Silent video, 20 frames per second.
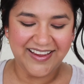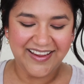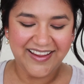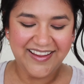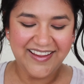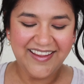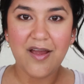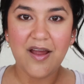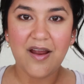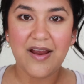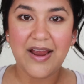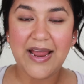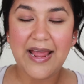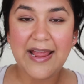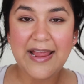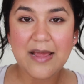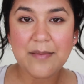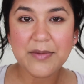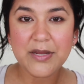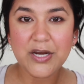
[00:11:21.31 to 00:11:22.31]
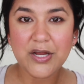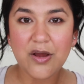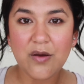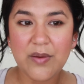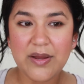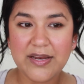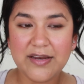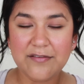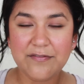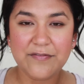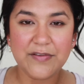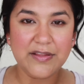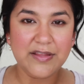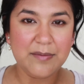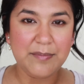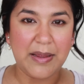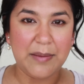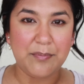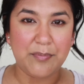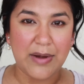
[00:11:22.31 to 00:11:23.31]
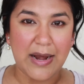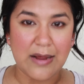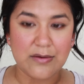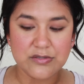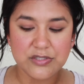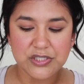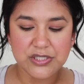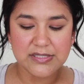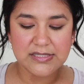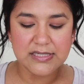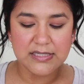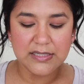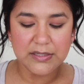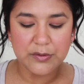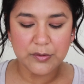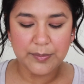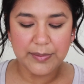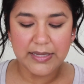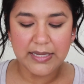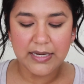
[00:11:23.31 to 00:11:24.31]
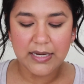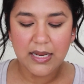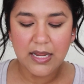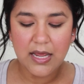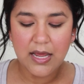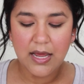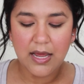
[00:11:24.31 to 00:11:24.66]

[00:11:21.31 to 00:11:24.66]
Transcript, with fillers: All right, I am gonna go in and fill in my brows just a little bit.